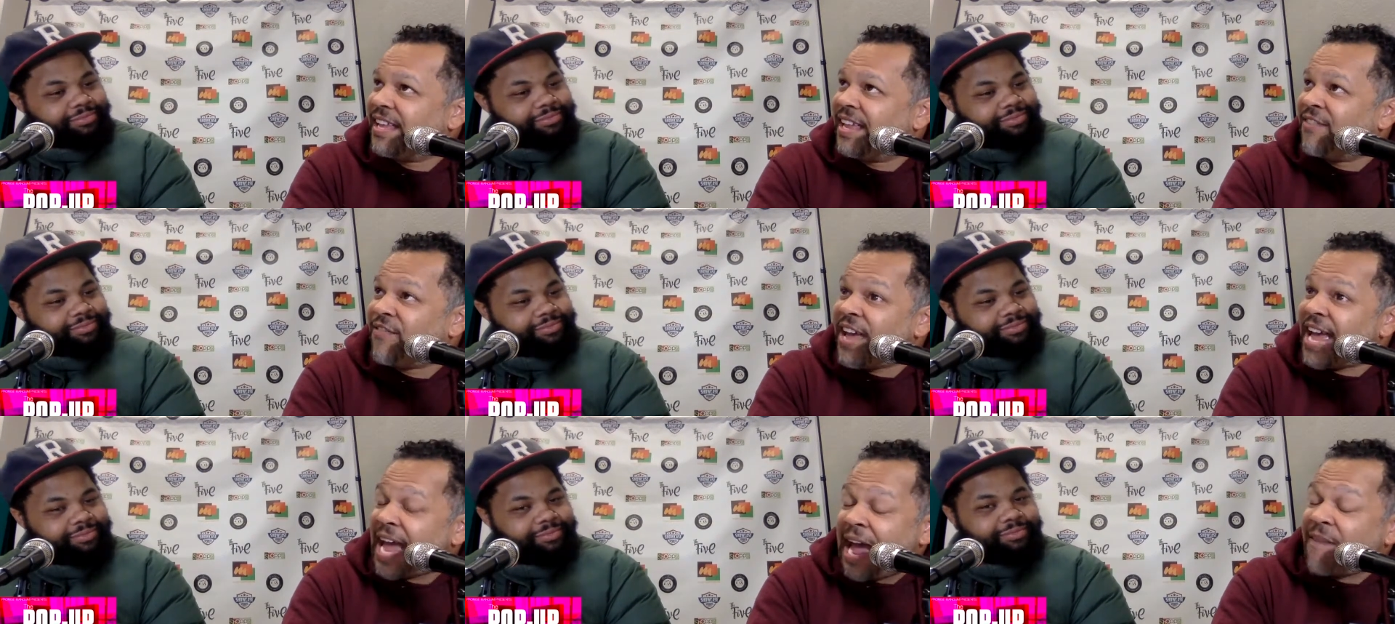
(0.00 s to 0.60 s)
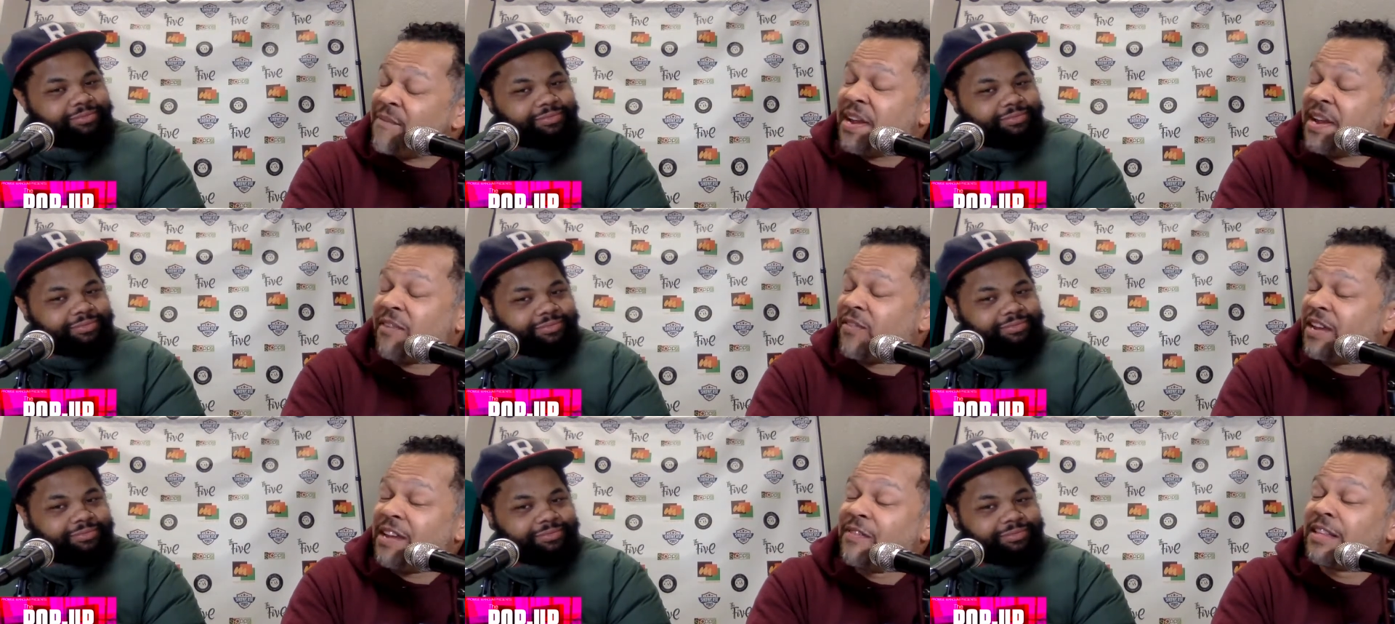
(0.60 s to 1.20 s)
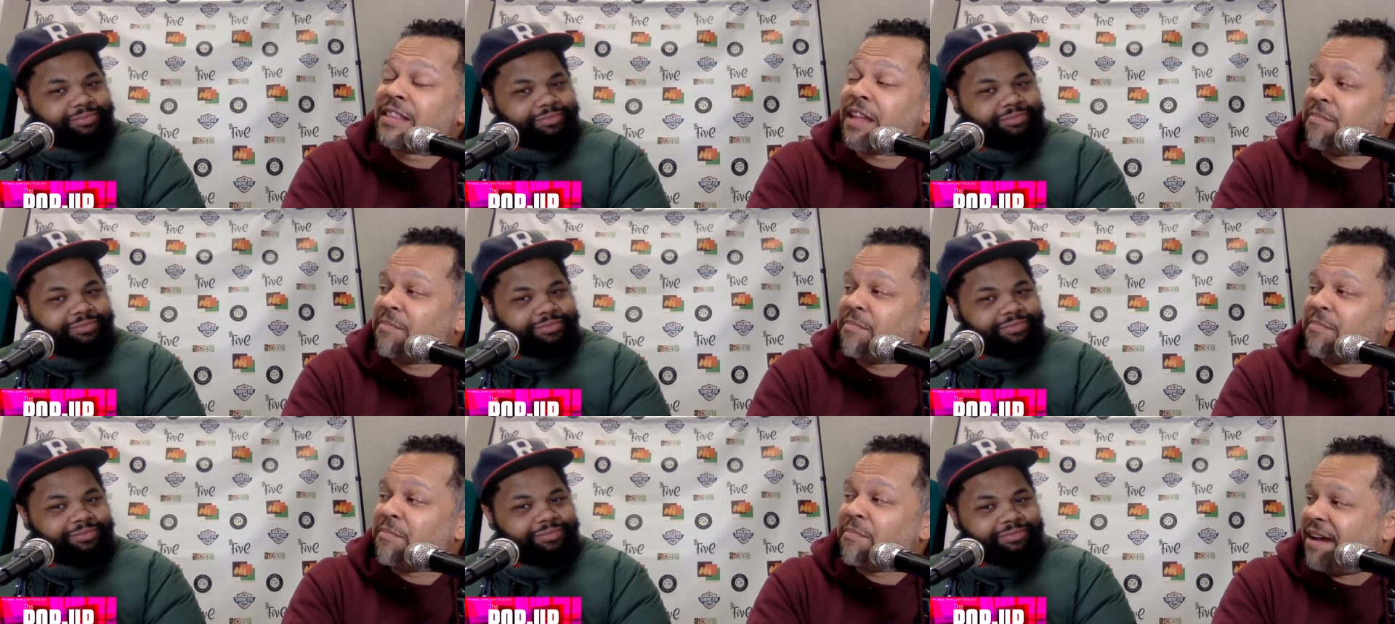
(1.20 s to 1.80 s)
Speaker 1: In fact, I've never even
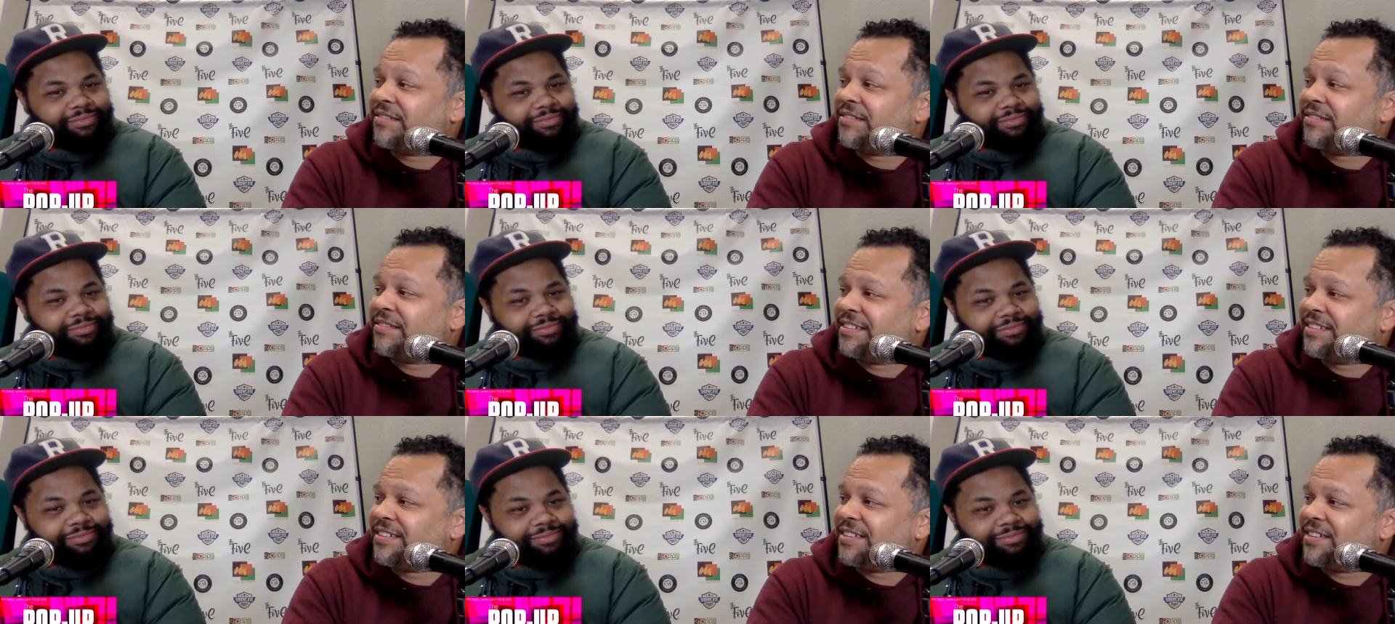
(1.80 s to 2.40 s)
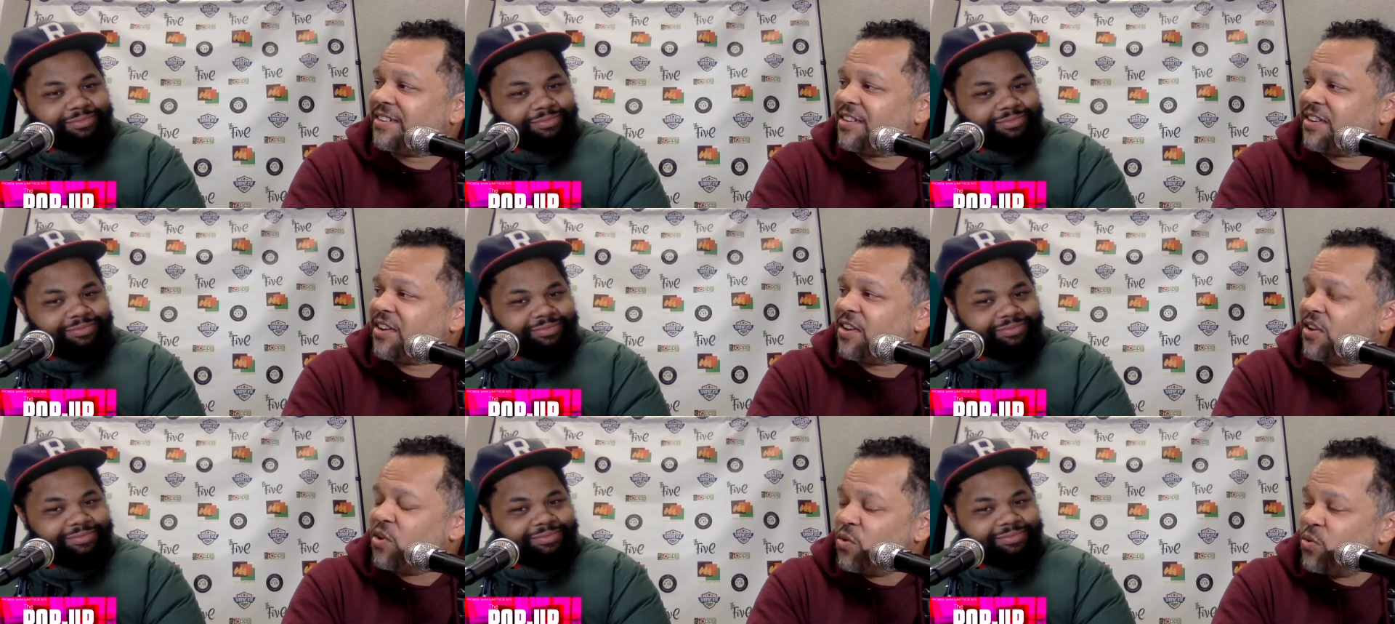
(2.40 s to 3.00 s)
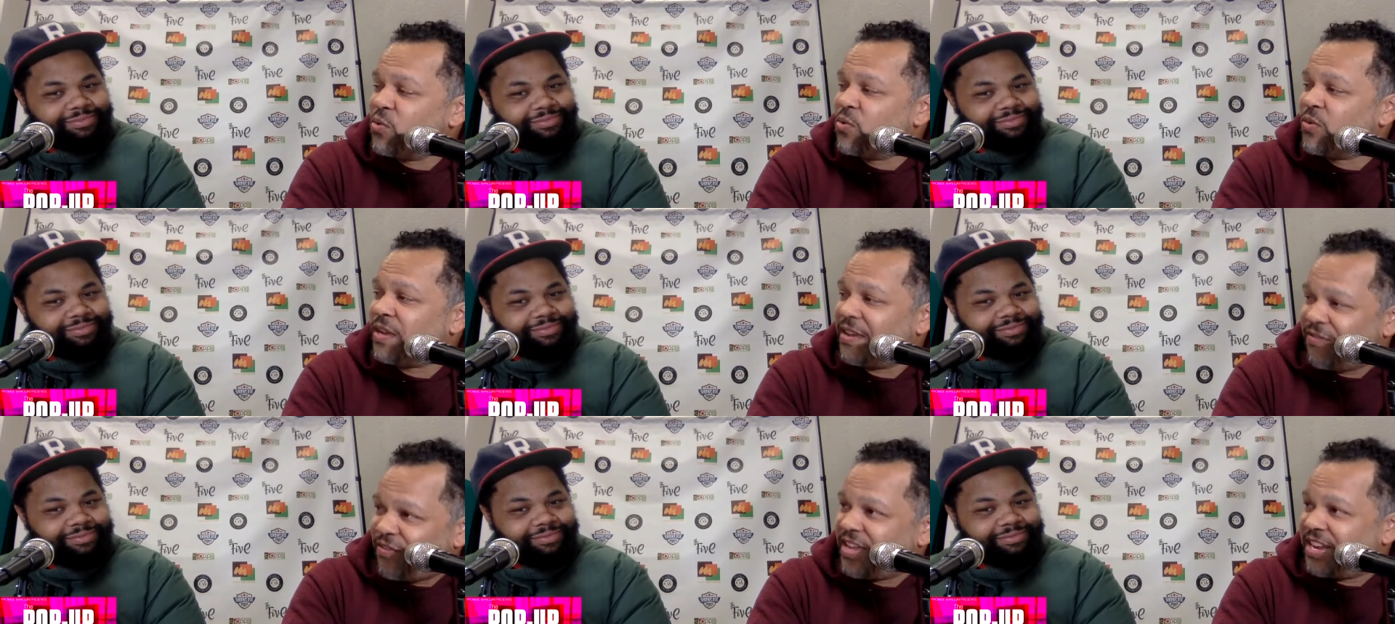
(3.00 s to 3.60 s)
thought about who
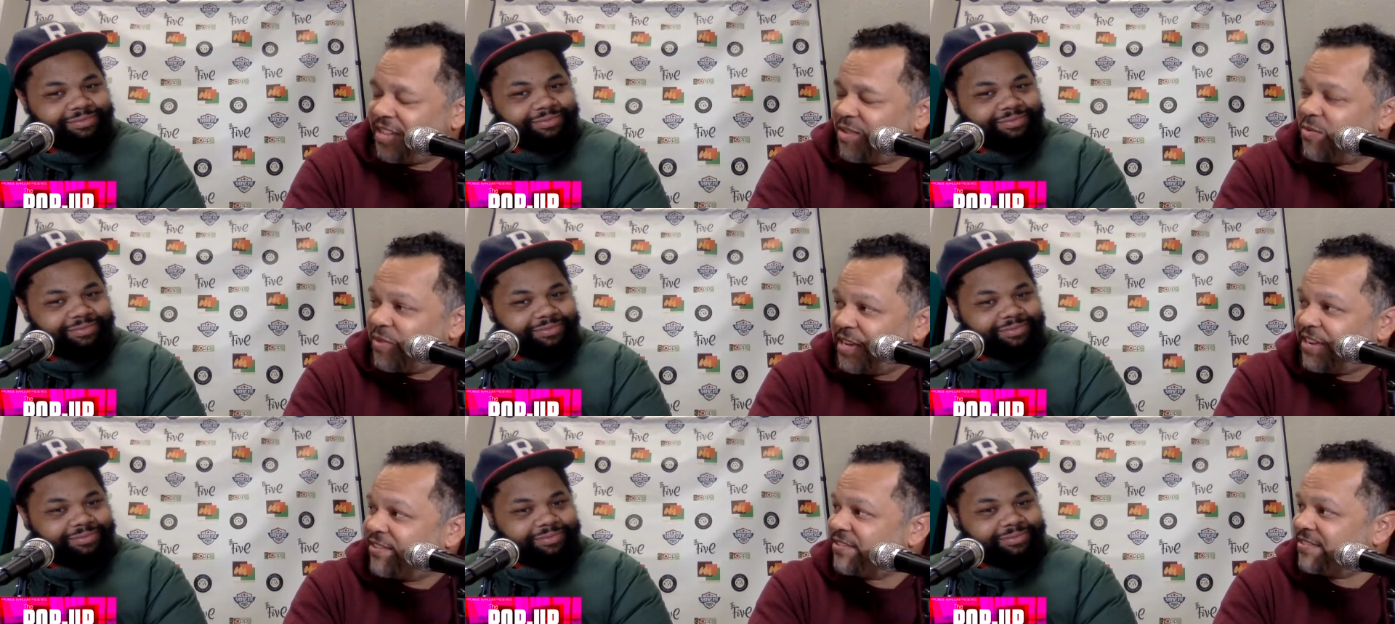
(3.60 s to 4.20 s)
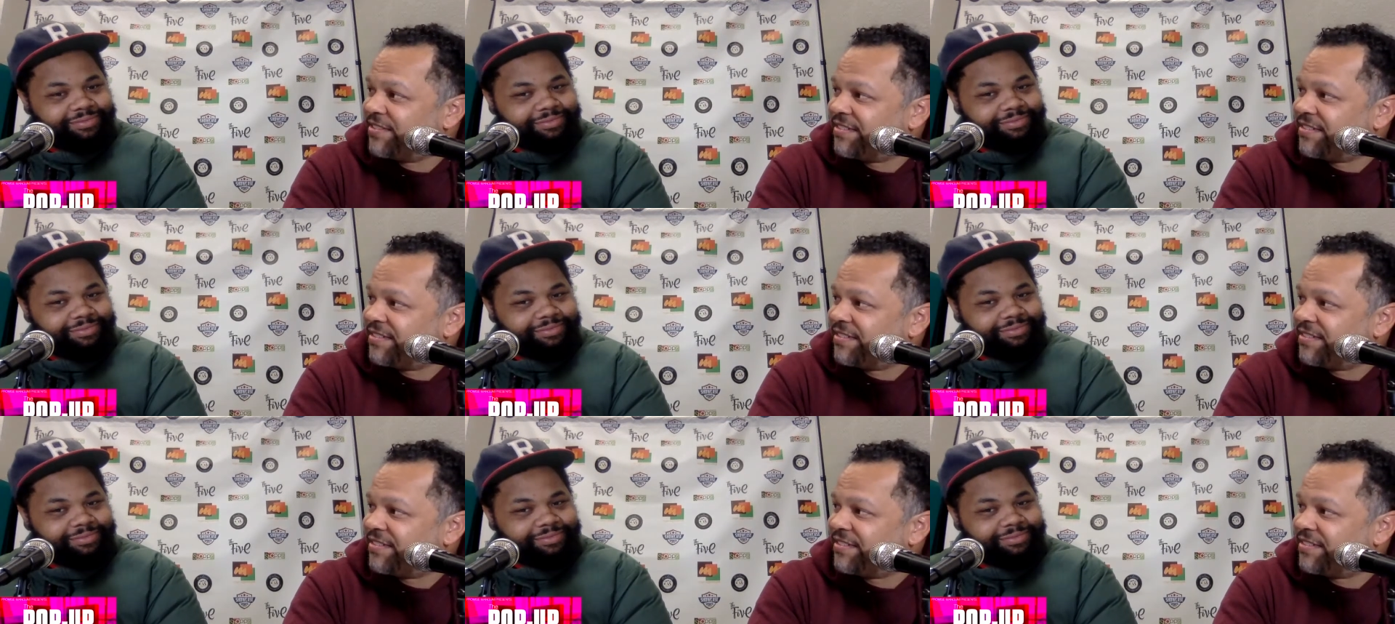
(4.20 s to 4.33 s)
invented the wheel.